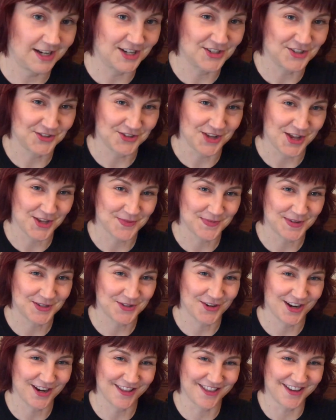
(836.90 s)
just lost my
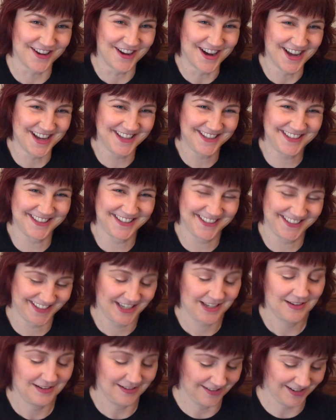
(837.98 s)
train of thought.
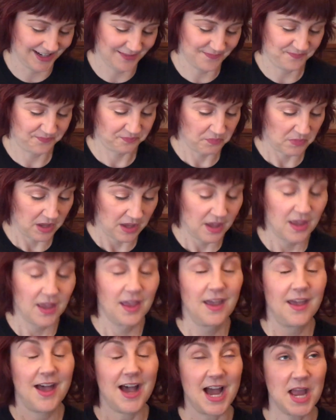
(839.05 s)
All right,
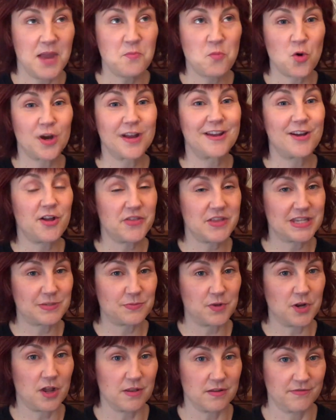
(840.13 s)
I am working on this
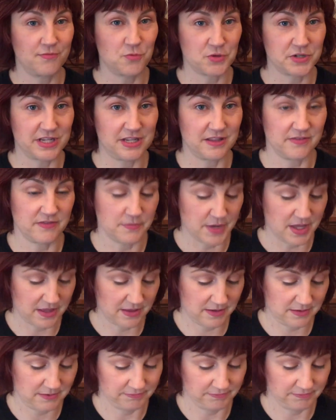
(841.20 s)
one on the 14th of the month.